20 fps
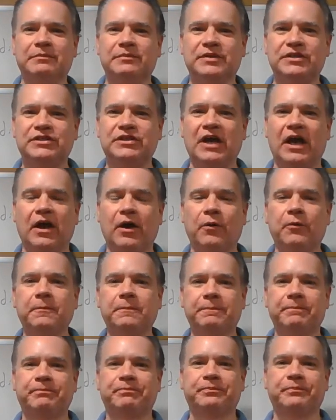So
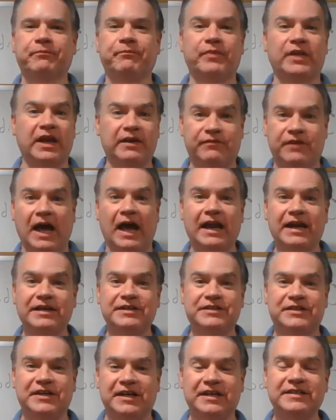if God
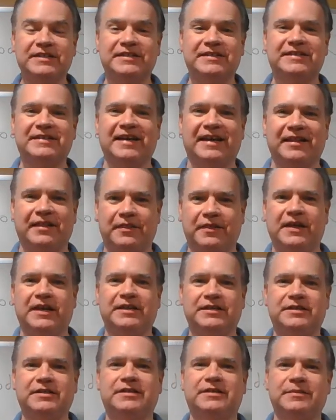exists, and
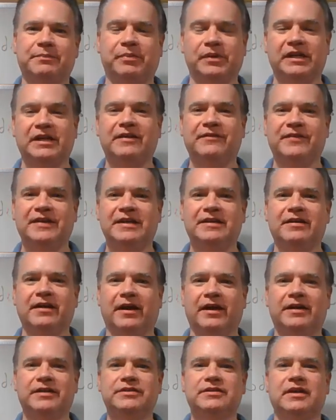theists believe he
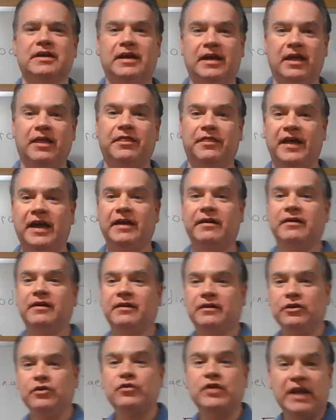does, then
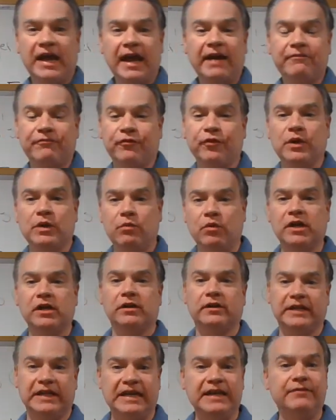you can have free
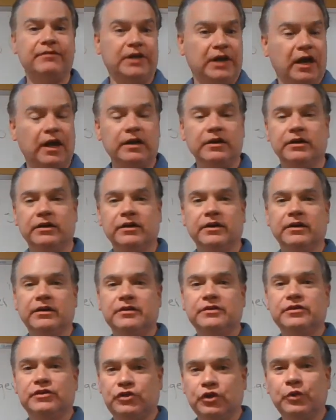will even under
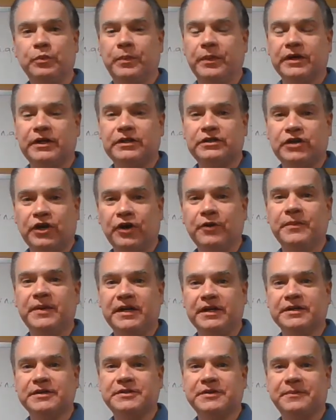
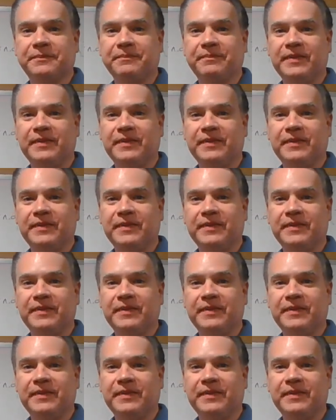superdeterminism.